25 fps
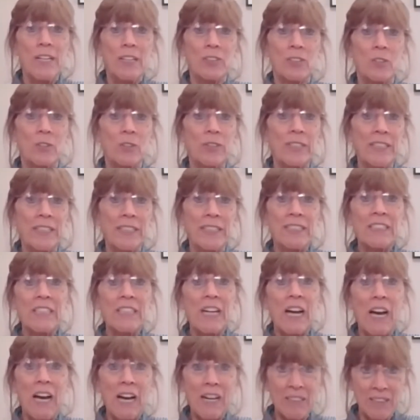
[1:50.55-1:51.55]
So getting
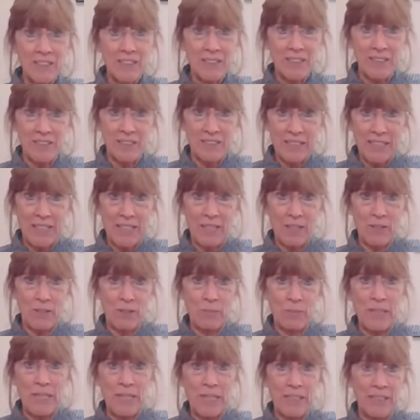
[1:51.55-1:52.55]
toxins out of
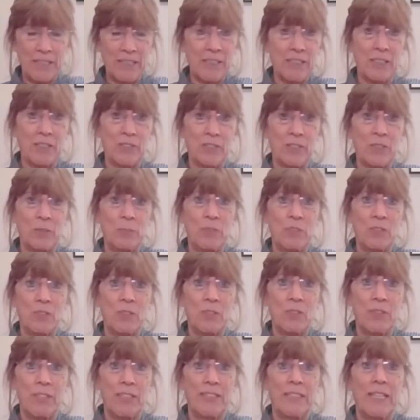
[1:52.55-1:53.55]
the body system is
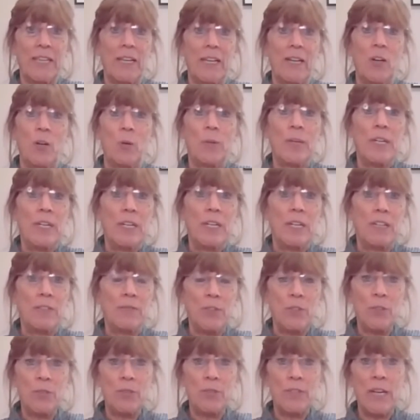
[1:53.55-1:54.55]
going to help.
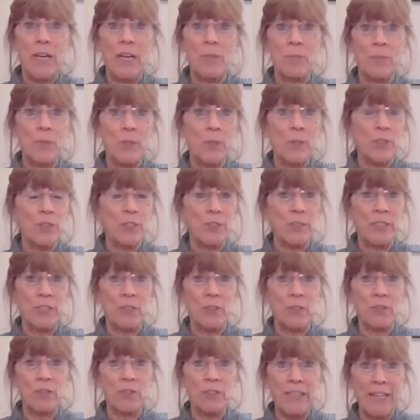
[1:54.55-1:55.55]
If you've got mercury
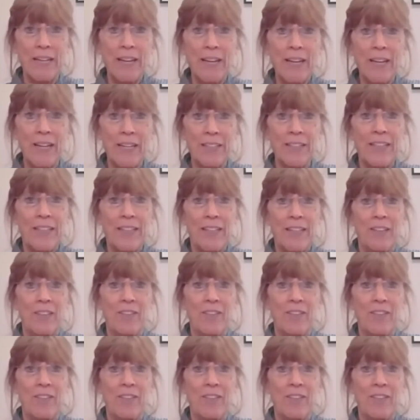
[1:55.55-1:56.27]
or lead